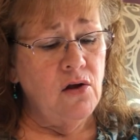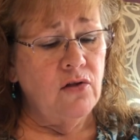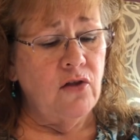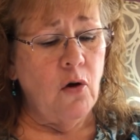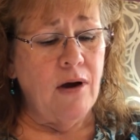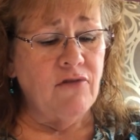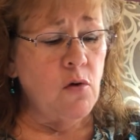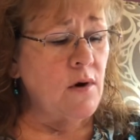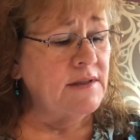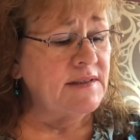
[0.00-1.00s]
though every
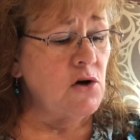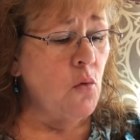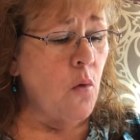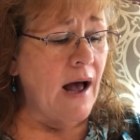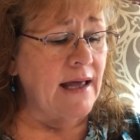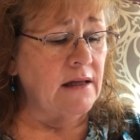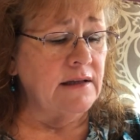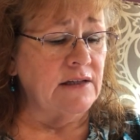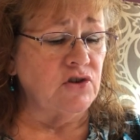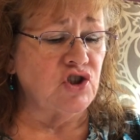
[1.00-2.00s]
once in a while
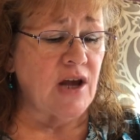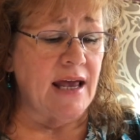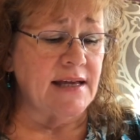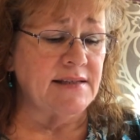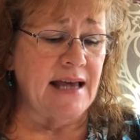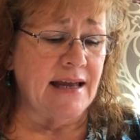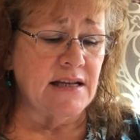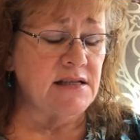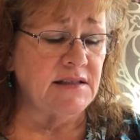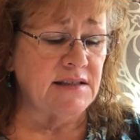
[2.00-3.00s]
he'll shake his head
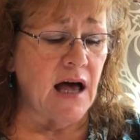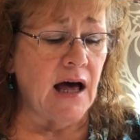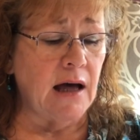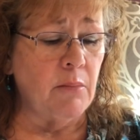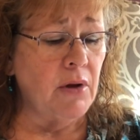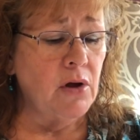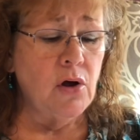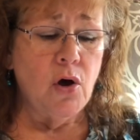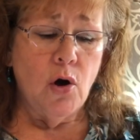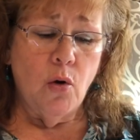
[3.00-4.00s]
and sob,
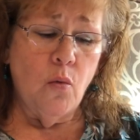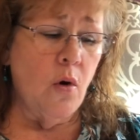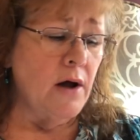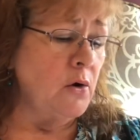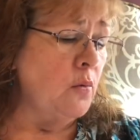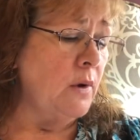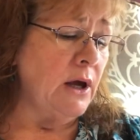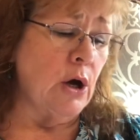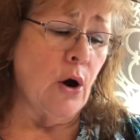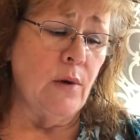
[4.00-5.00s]
'What are we
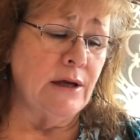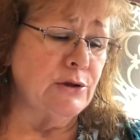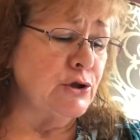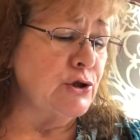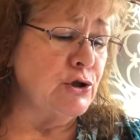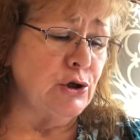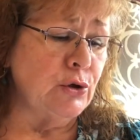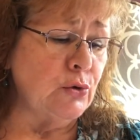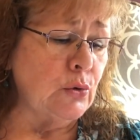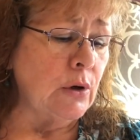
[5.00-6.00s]
going to
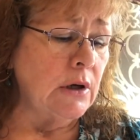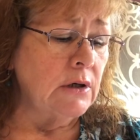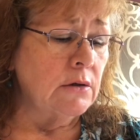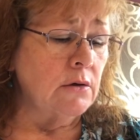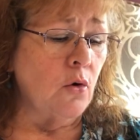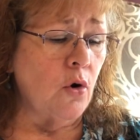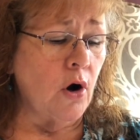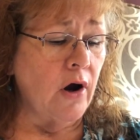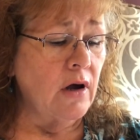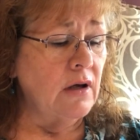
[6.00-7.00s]
do?'
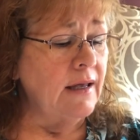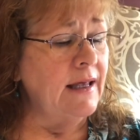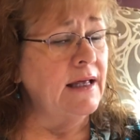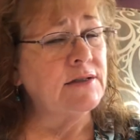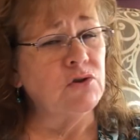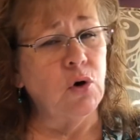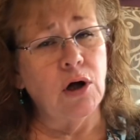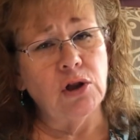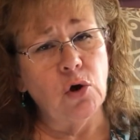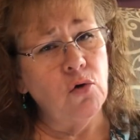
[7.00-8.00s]
or 'It's
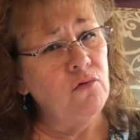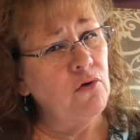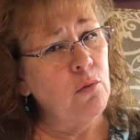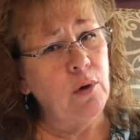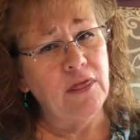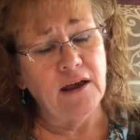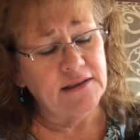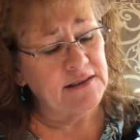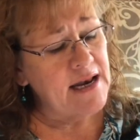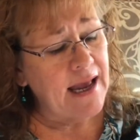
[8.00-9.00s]
all over with
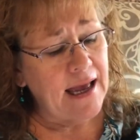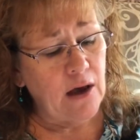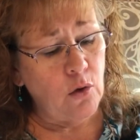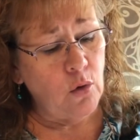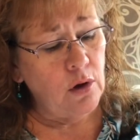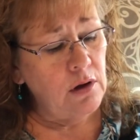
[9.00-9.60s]
us now.'"